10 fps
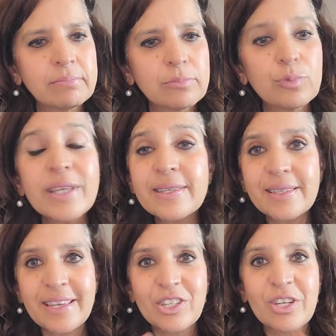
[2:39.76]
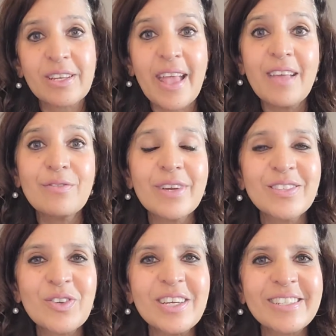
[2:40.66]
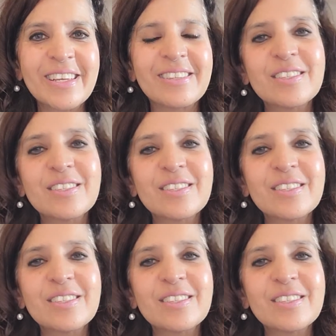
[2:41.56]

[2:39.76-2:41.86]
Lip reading: resignation and frustration.